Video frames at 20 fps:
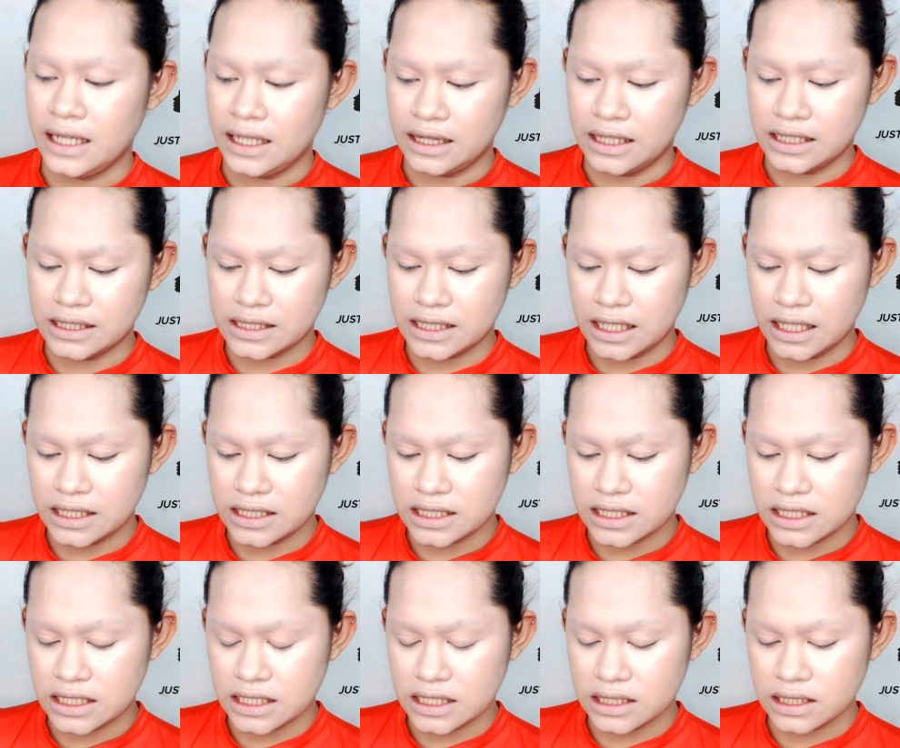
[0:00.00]
This
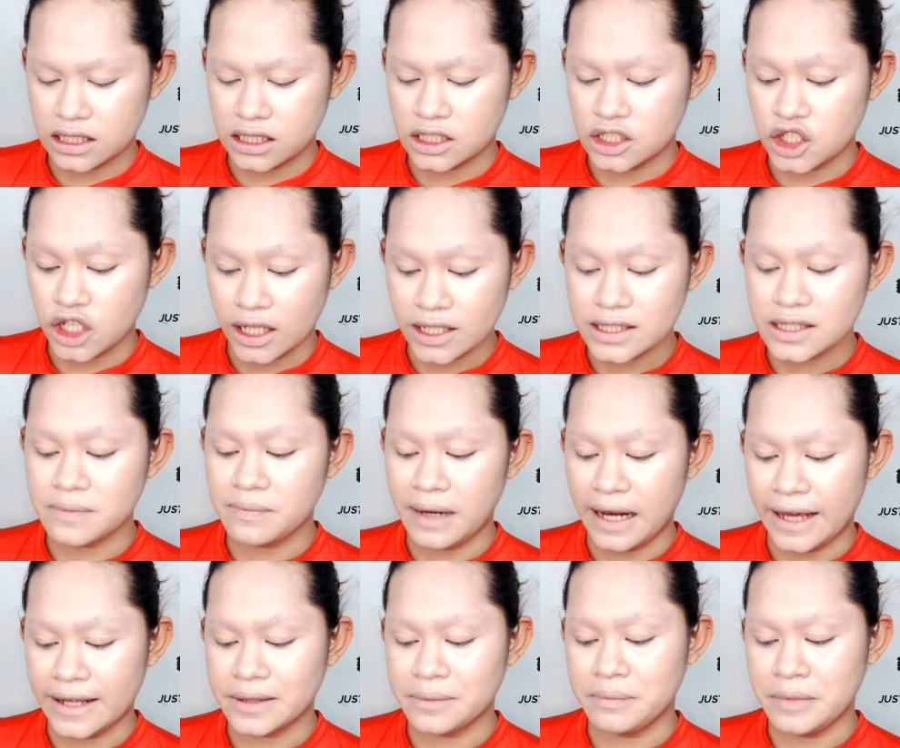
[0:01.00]
is the Just
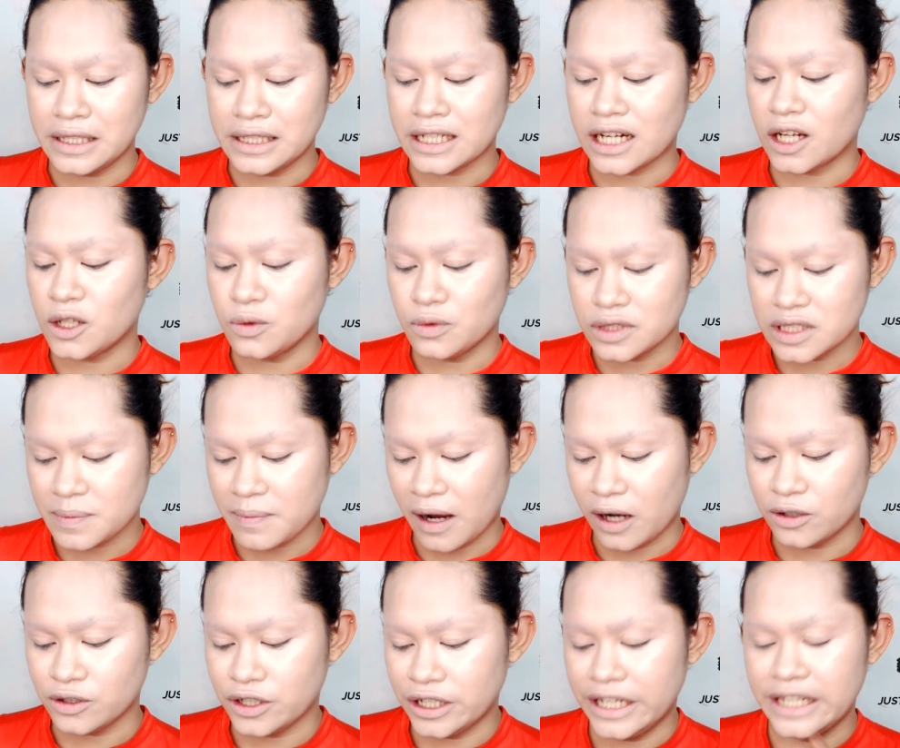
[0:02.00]
Blend Mineral Loose
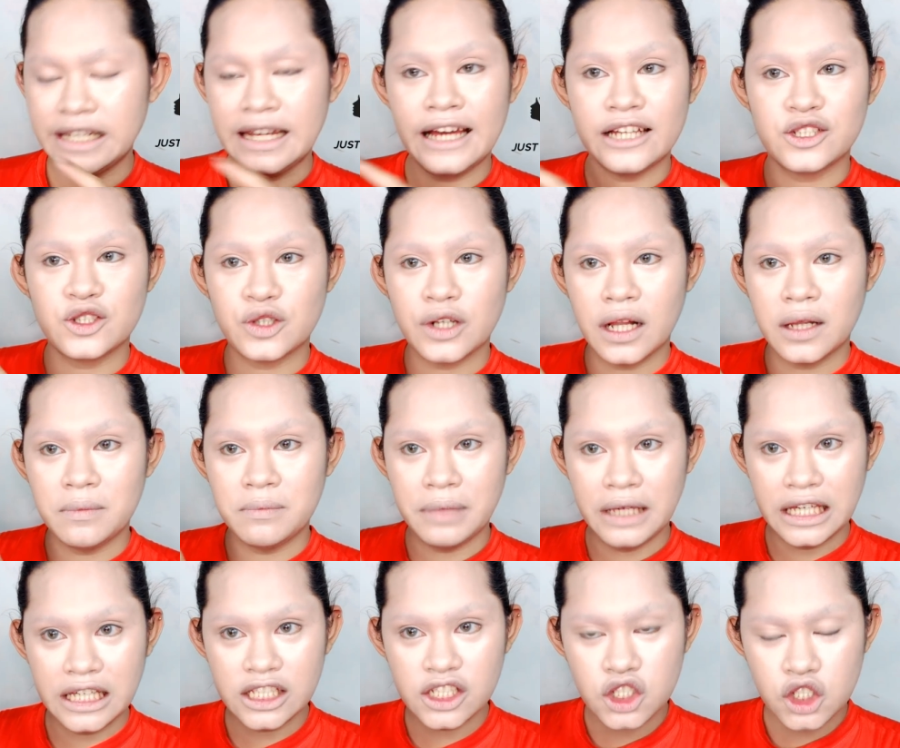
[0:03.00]
Powder in Natural
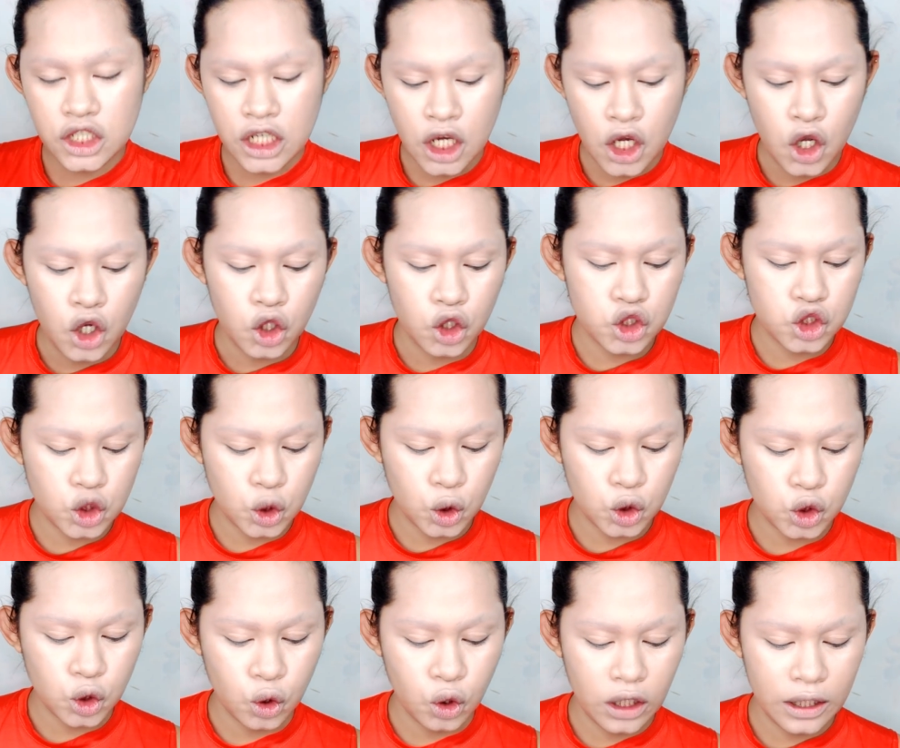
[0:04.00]
Beige. Gusto ko
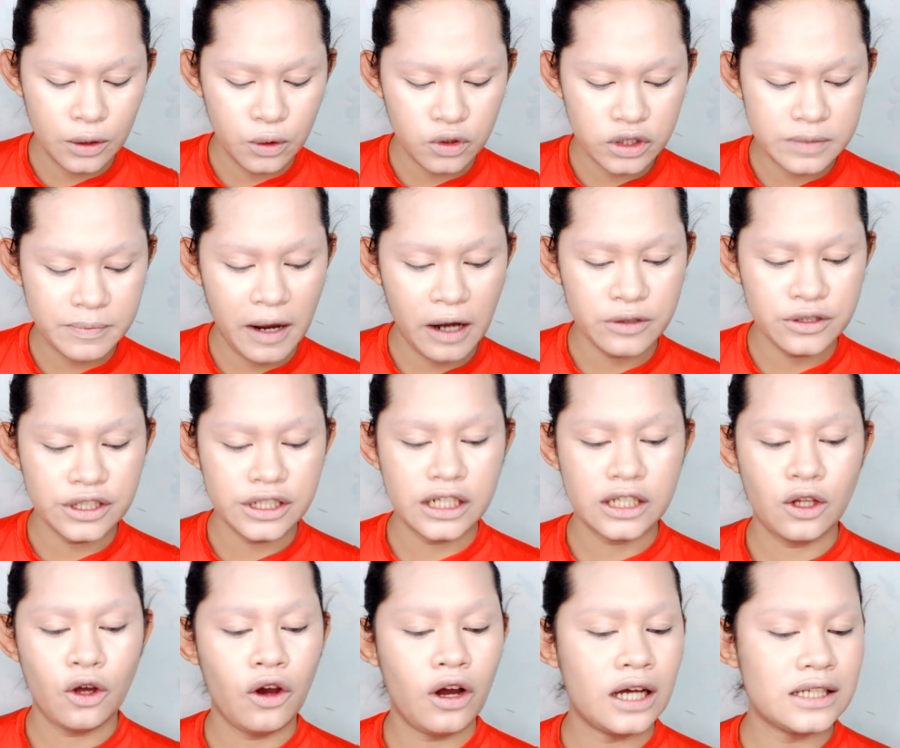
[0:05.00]
tong loose powder na
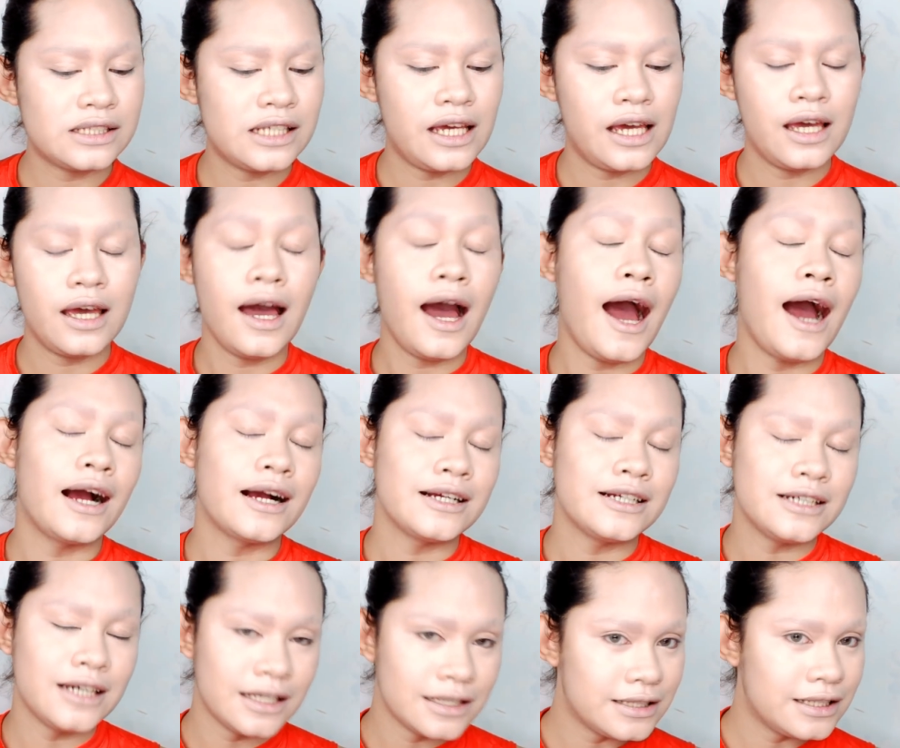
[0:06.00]
to kasi ang
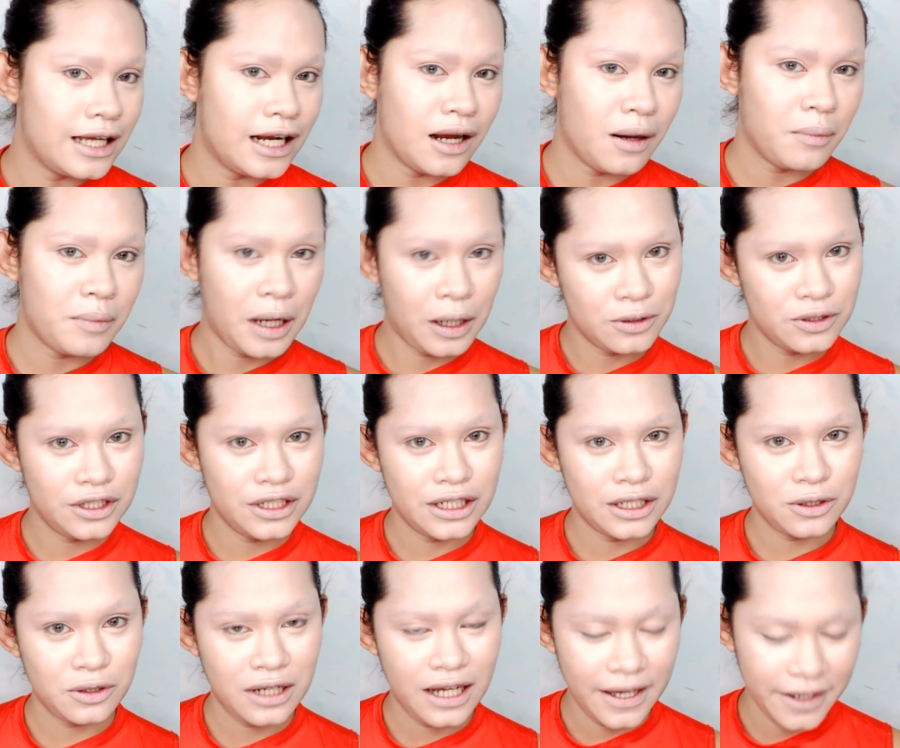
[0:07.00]
ganda ng powder na
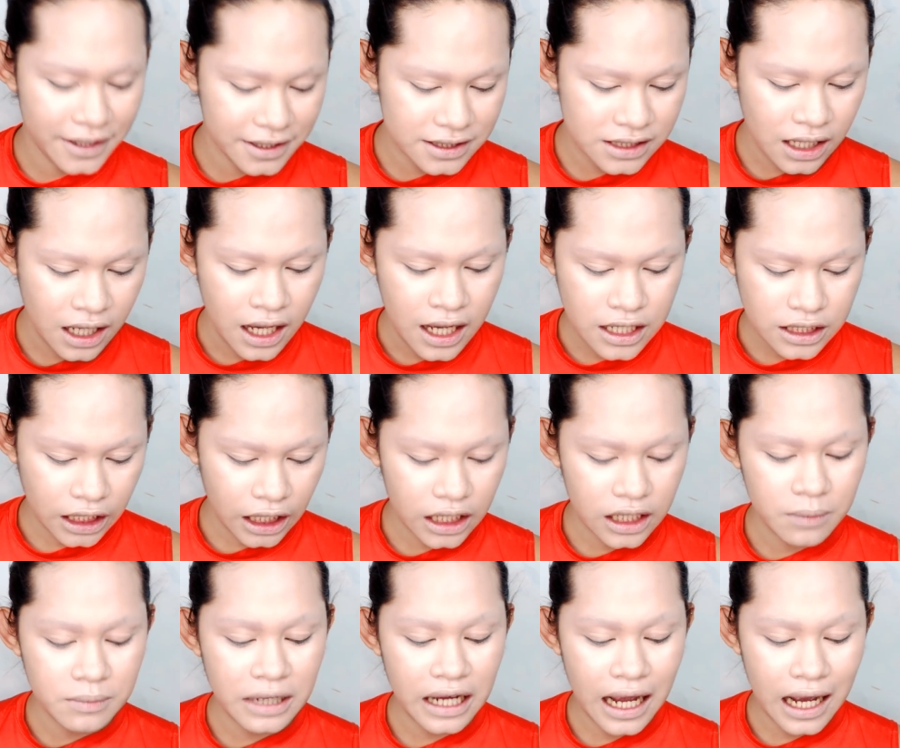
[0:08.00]
to, guys.
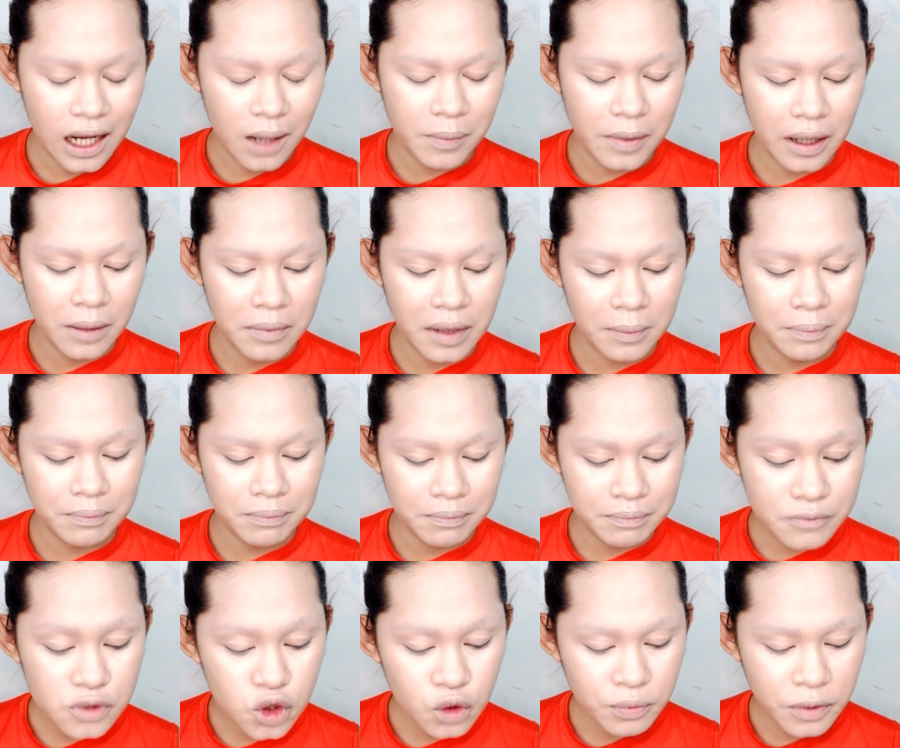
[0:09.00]
Talagang
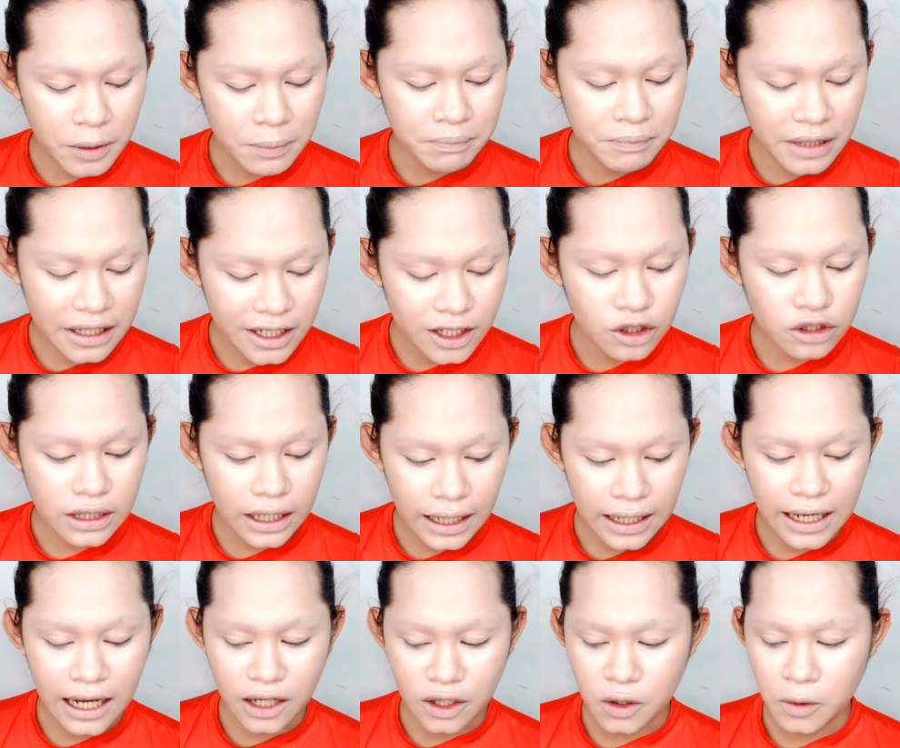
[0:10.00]
nakakapag-super pino
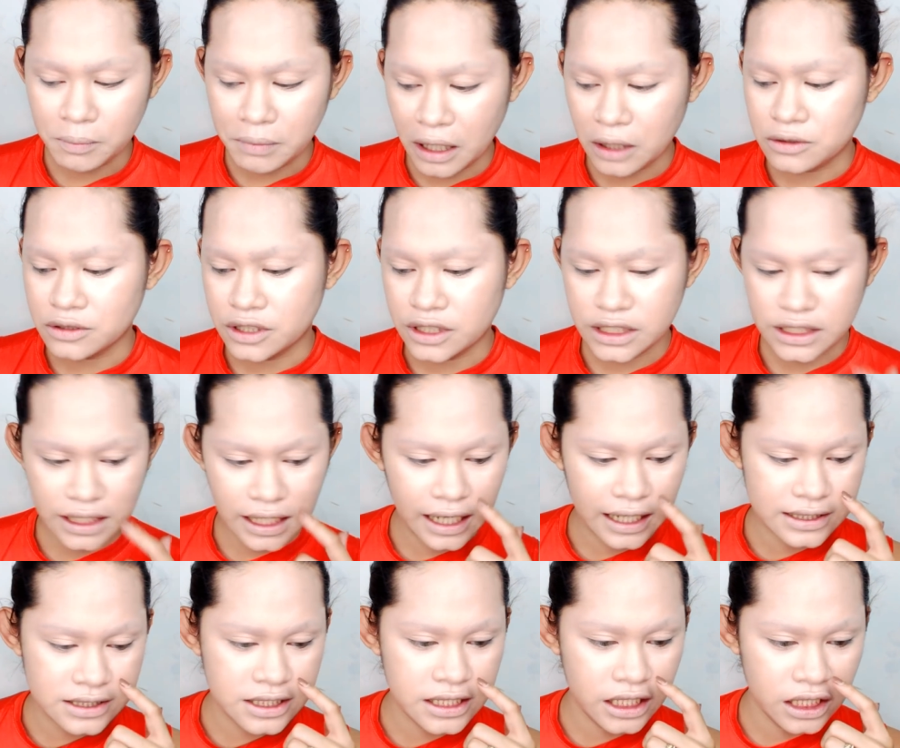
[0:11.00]
talaga ng powder niya,
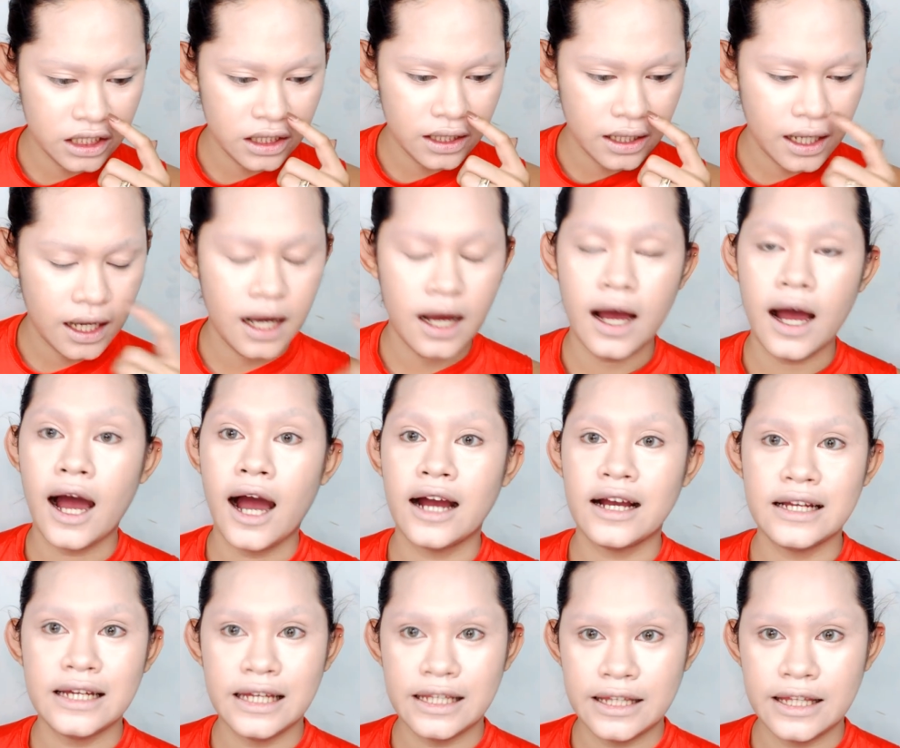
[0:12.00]
as in, ang
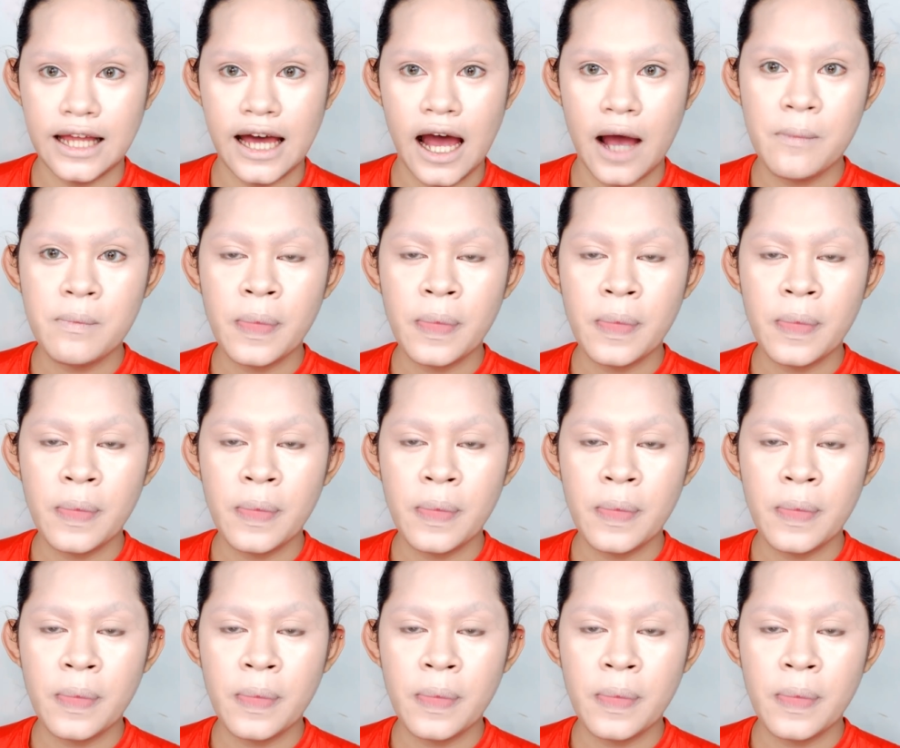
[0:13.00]
ganda.